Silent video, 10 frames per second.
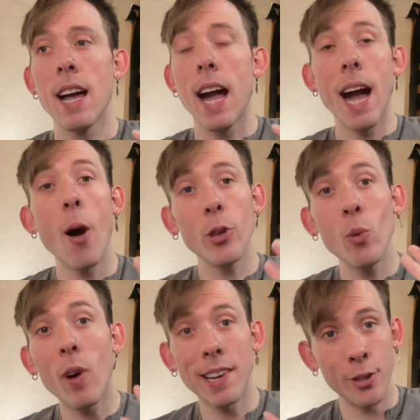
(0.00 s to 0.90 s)
how you
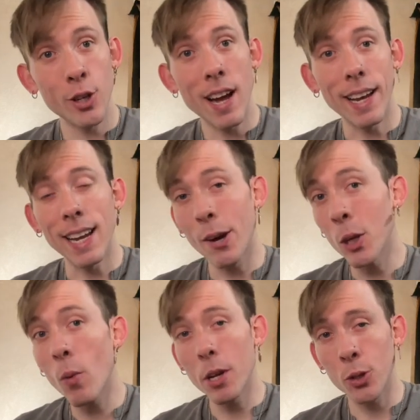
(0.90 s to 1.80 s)
want to shine, how
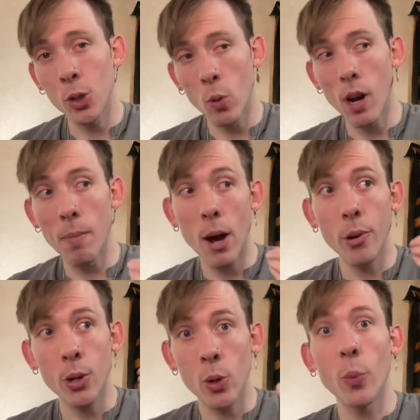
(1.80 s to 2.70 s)
you want to show up, how
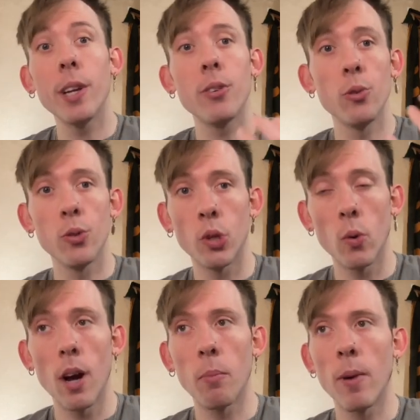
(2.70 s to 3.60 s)
you're going to show
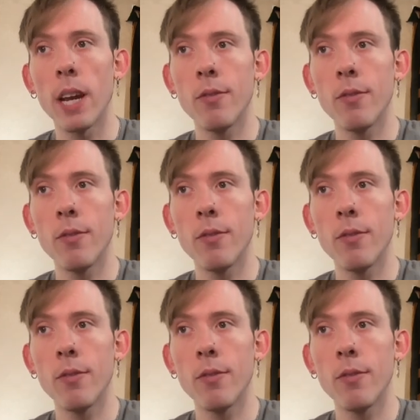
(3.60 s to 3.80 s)
up, right?